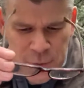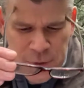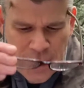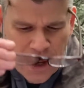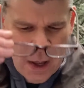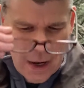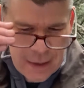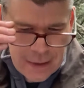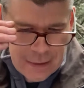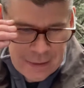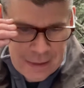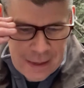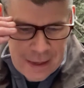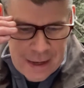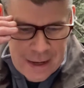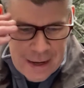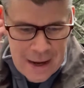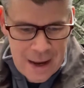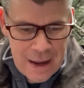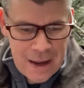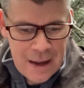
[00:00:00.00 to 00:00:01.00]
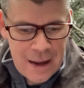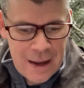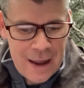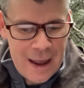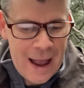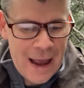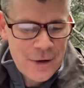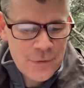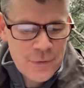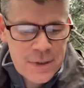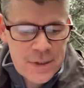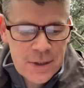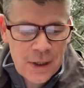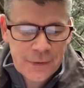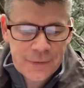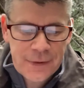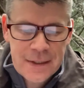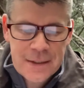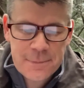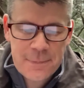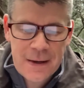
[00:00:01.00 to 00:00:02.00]
on, "The end
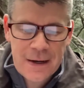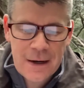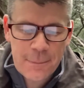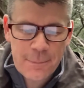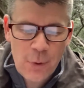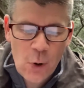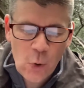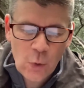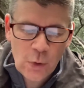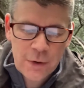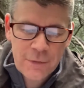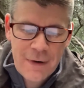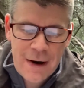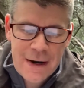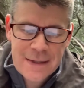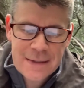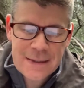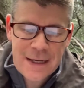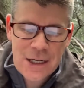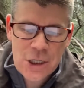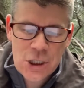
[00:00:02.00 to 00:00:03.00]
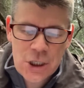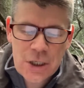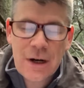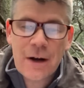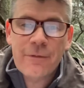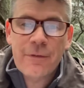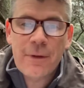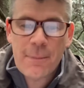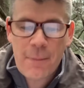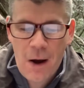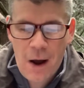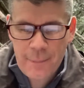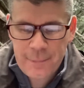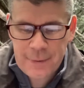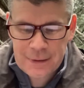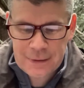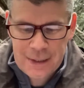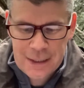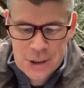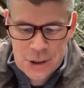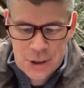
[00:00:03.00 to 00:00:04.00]
result has been a polarization of the
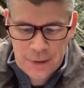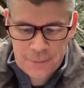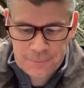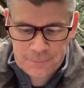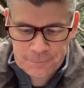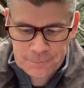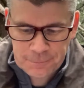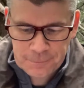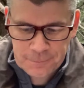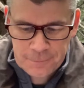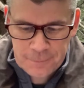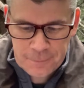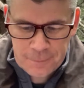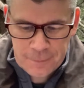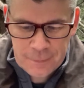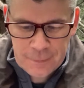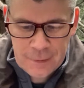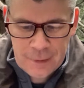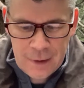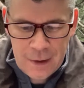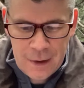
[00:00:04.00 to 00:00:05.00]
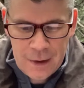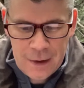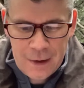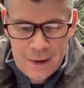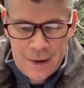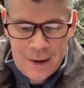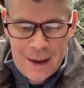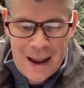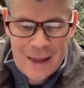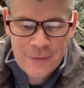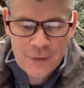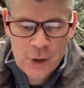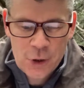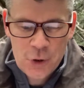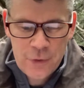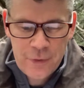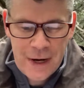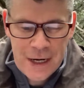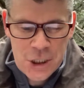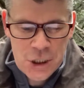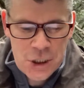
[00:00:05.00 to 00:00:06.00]
population and the
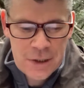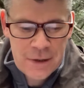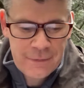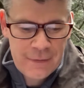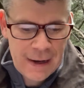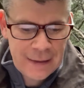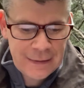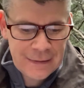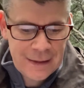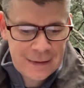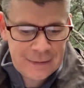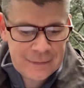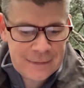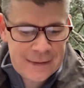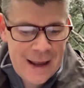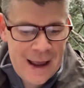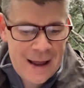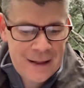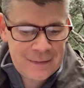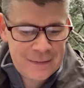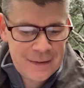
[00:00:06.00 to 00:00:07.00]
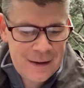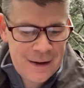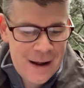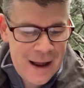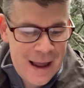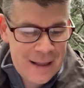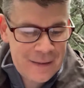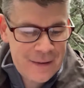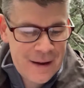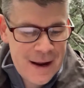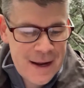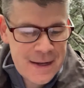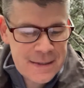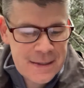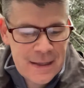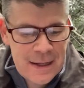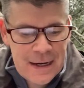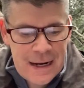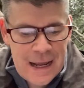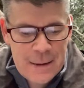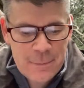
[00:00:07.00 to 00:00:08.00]
creation of unlikely allies
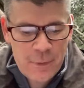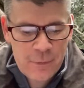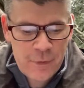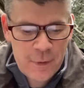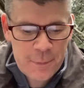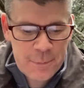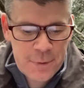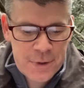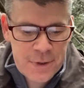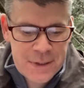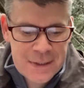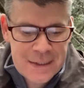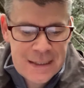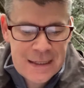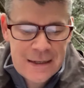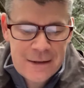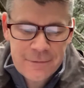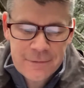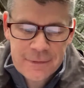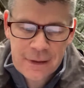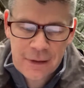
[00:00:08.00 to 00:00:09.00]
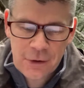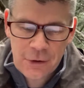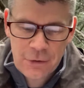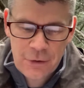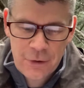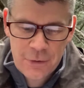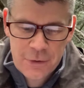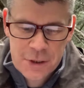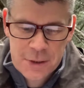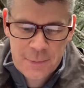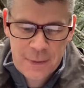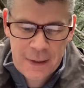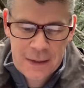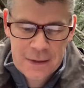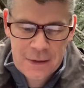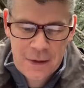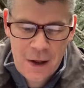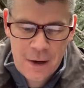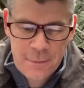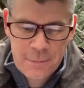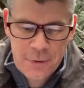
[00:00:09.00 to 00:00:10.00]
in the name of a perceived encroachment
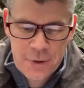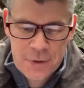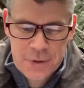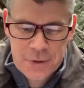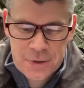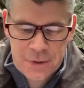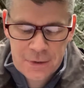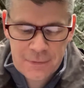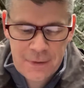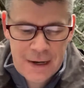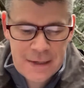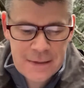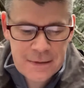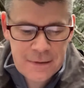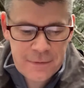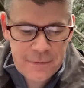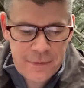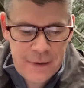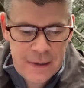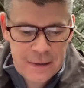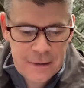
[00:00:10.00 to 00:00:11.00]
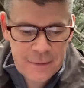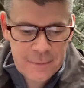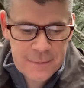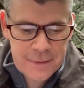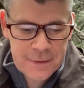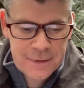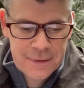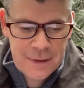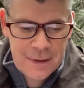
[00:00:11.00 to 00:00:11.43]
on personal rights and freedoms."